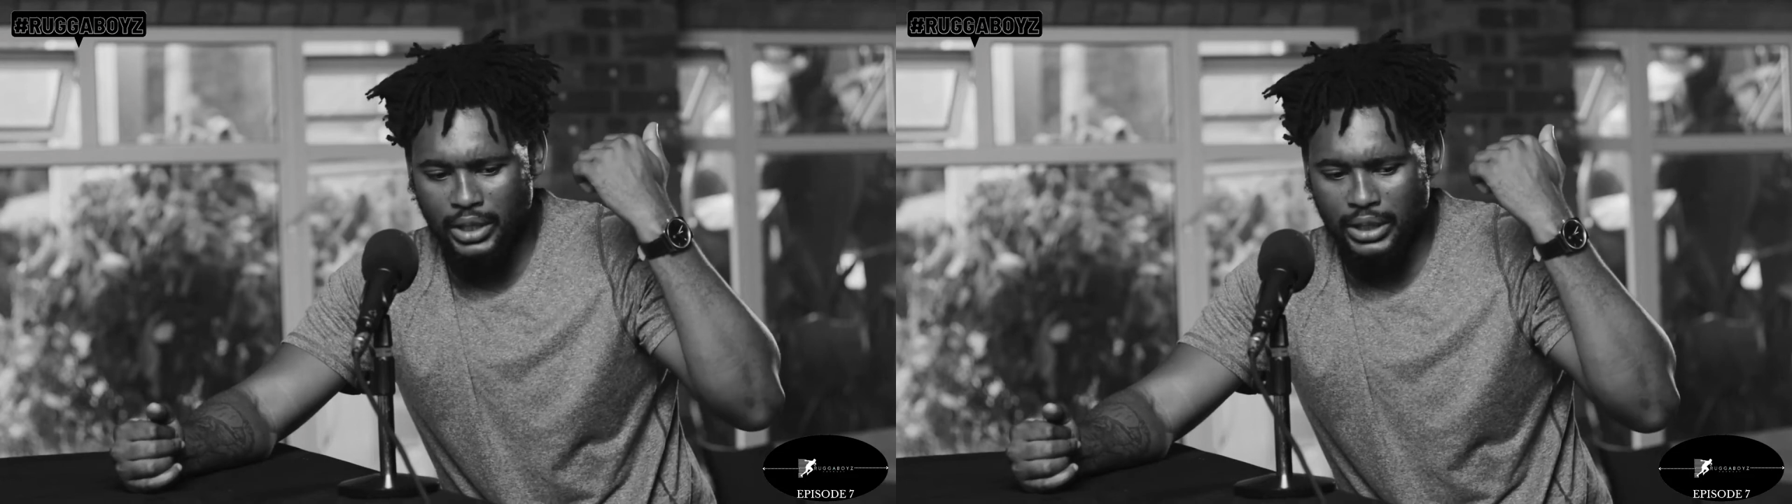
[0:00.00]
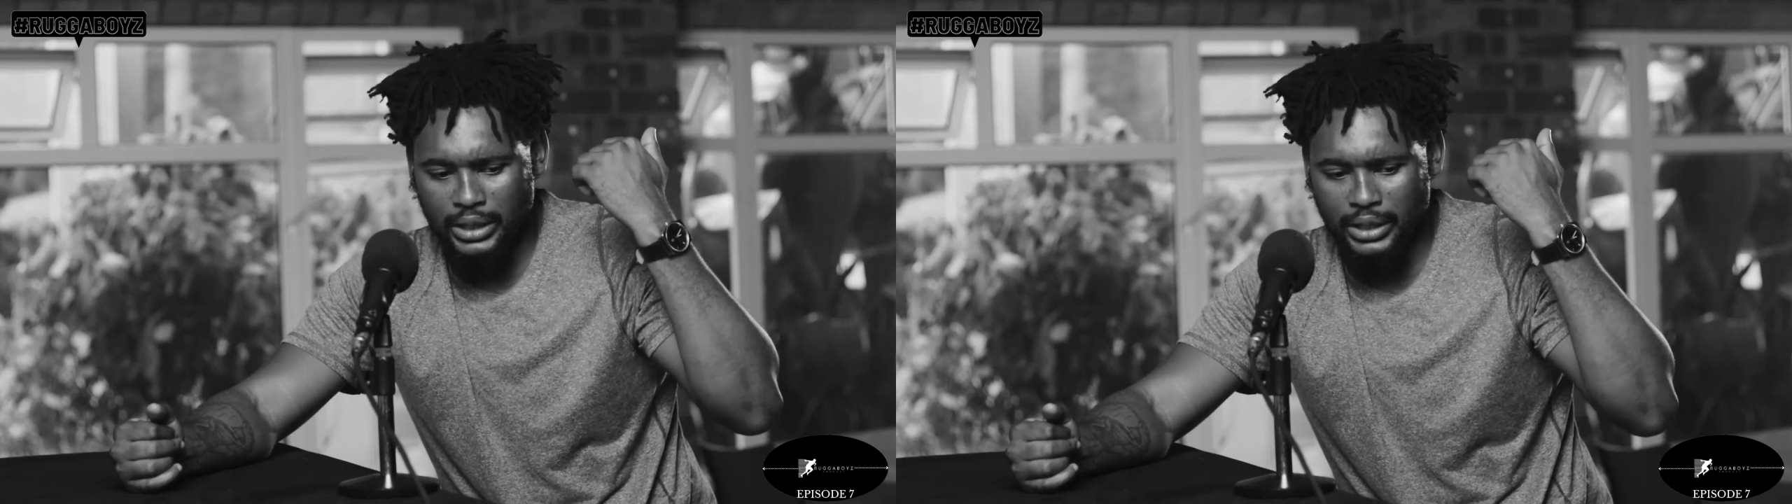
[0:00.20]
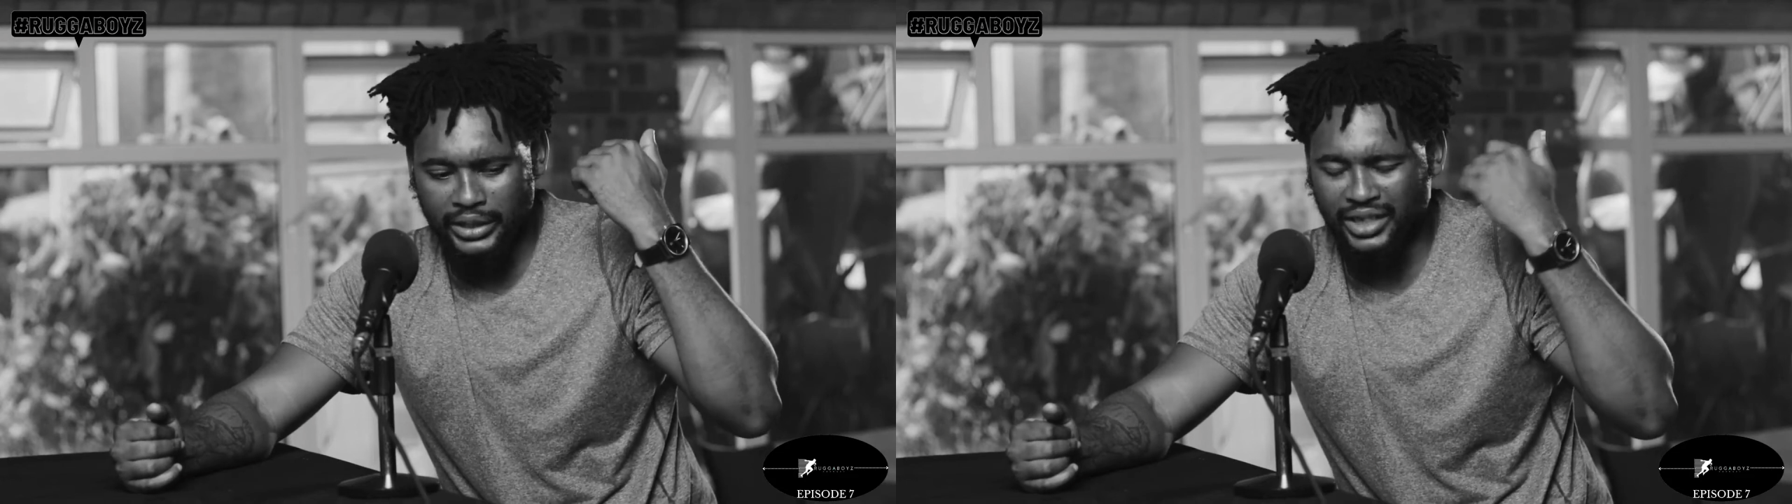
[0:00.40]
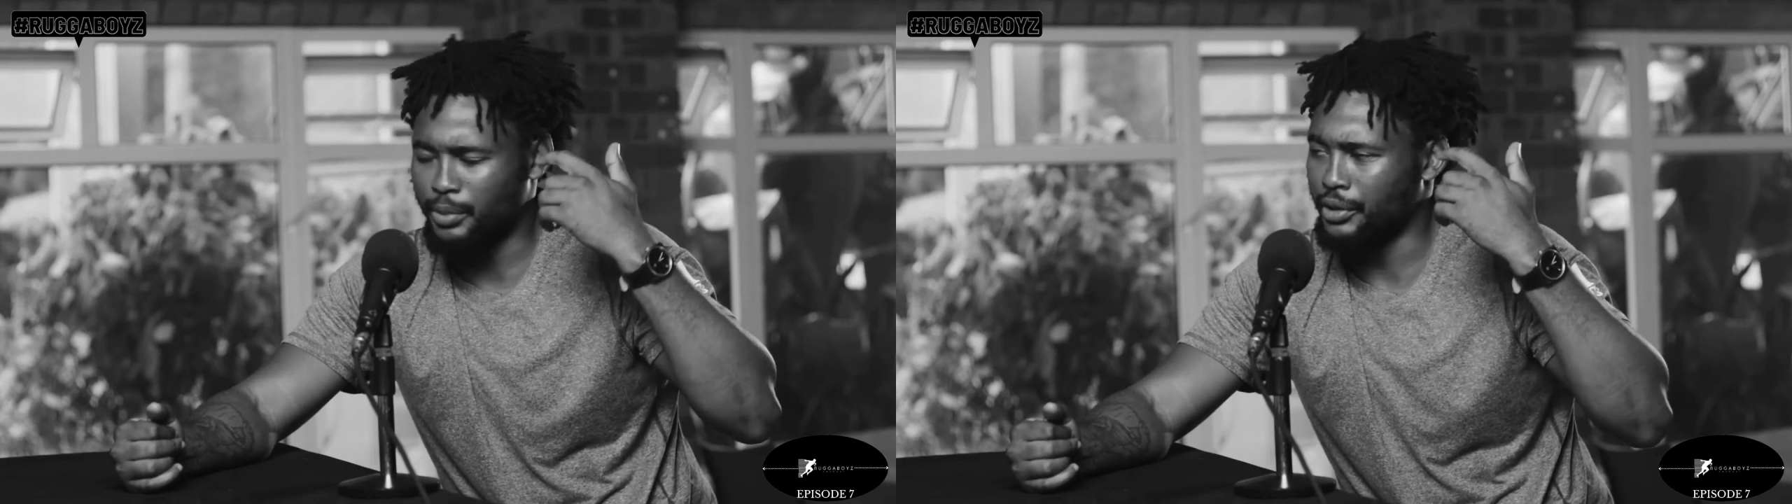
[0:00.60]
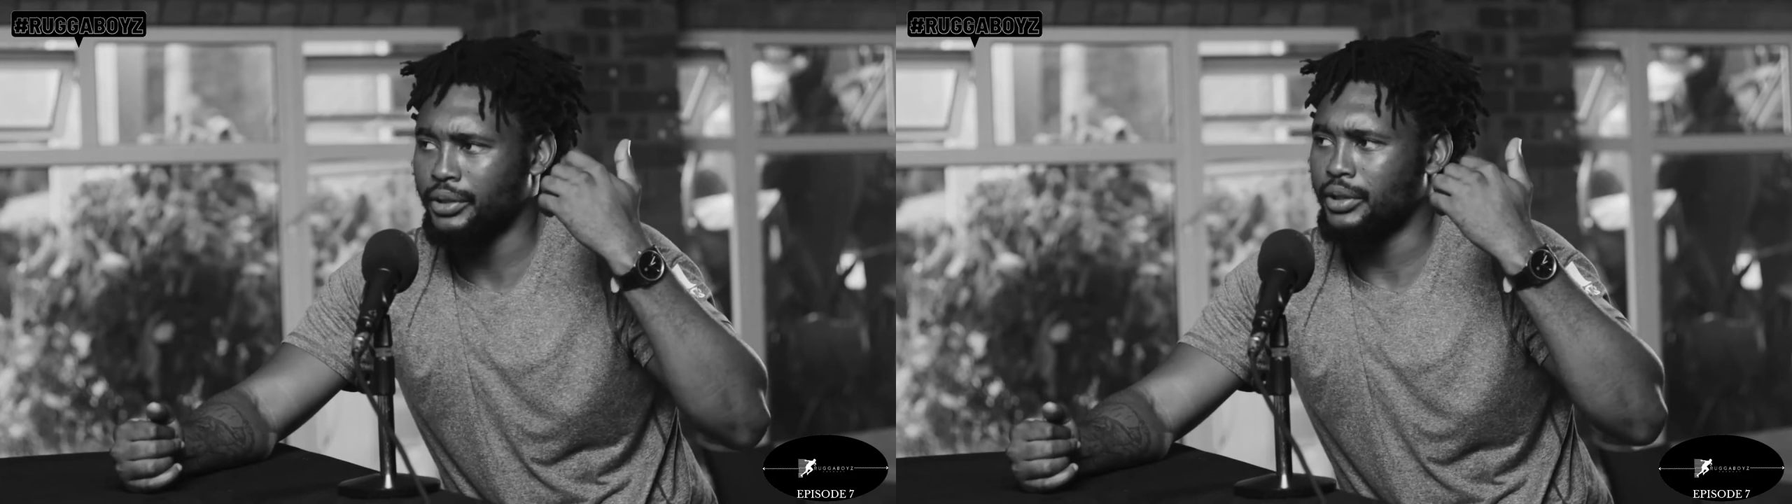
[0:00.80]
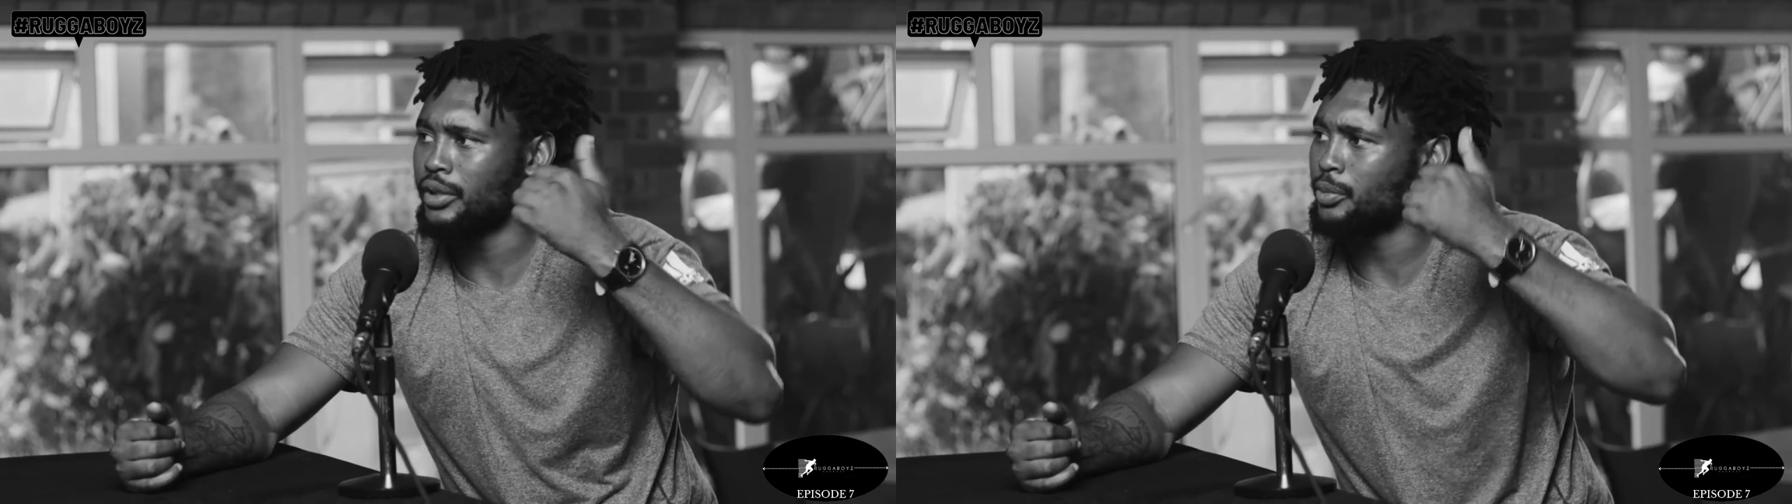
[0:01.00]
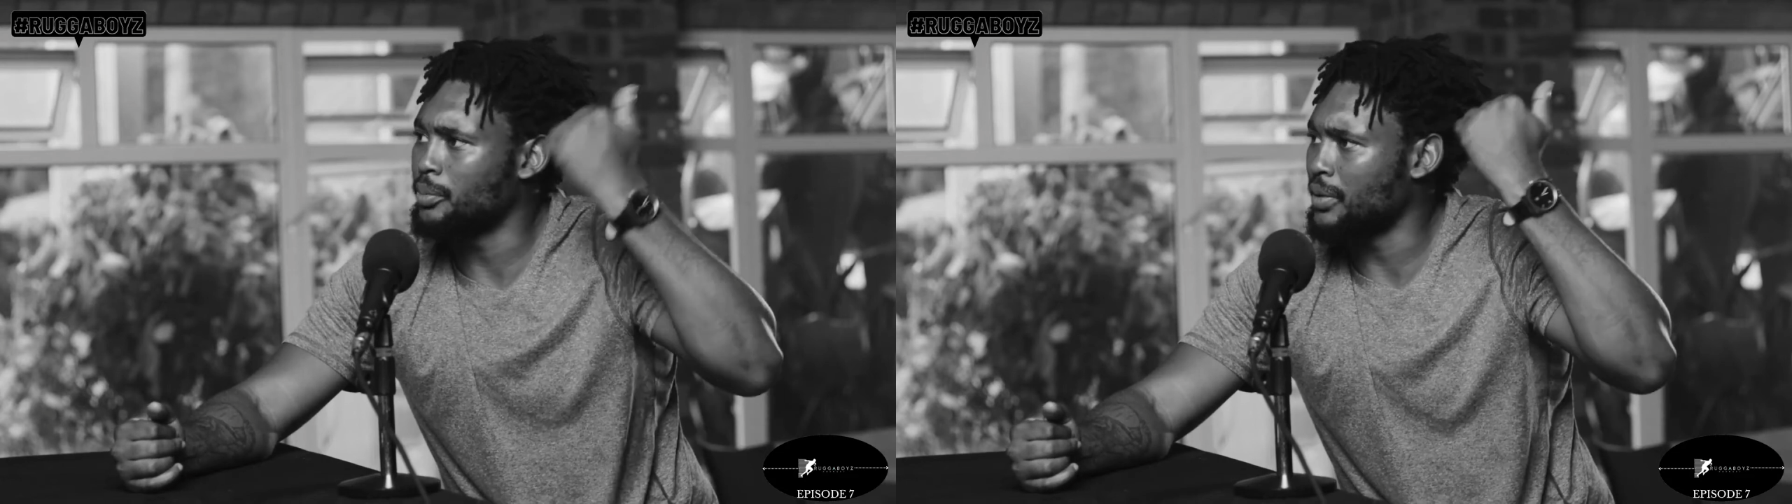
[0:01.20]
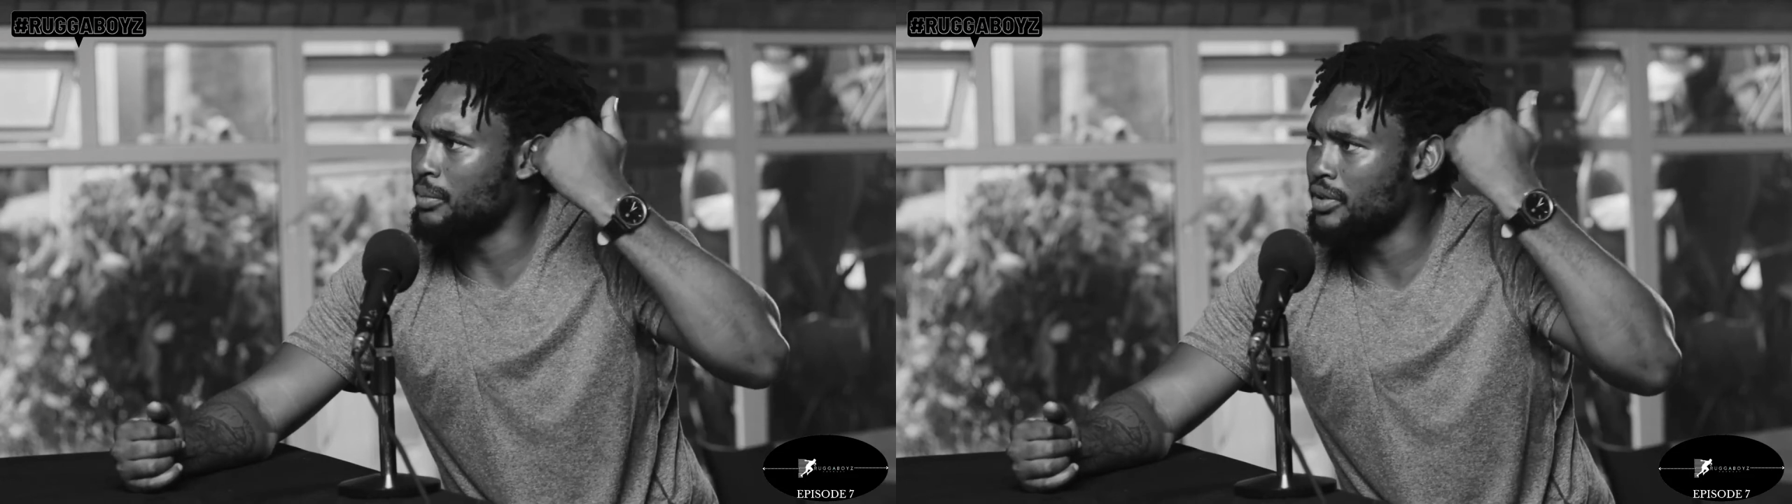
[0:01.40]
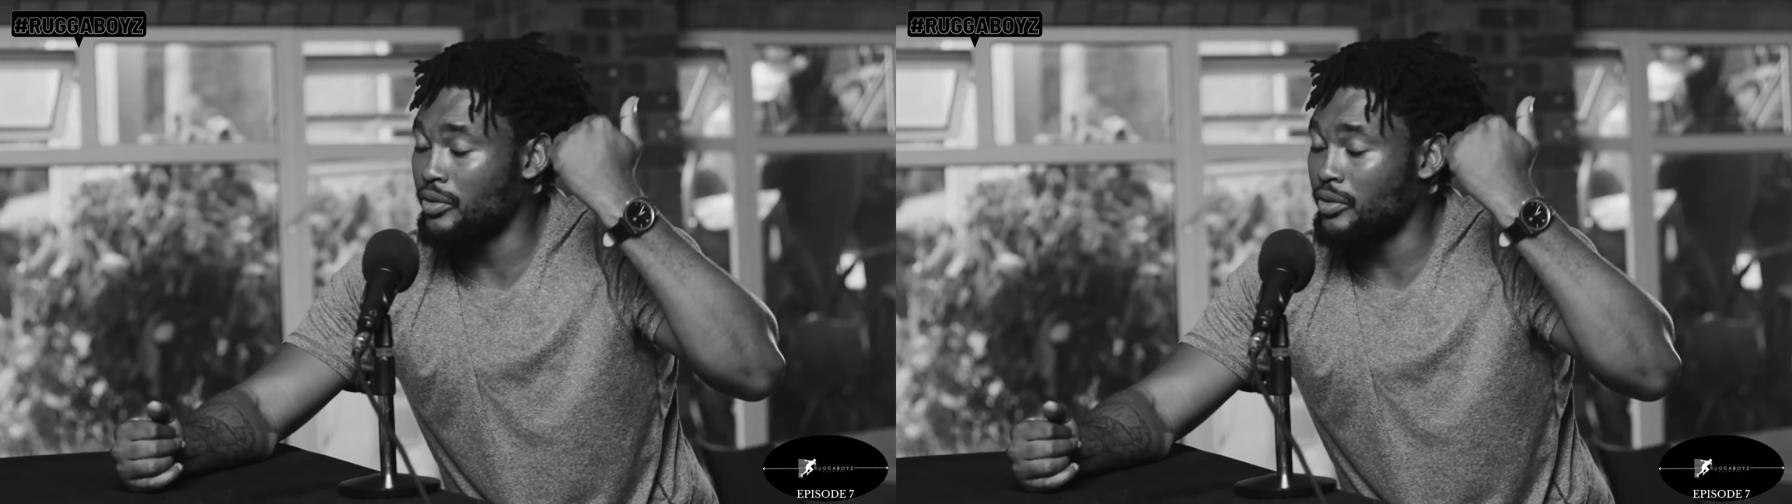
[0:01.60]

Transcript: Lichbrun Primary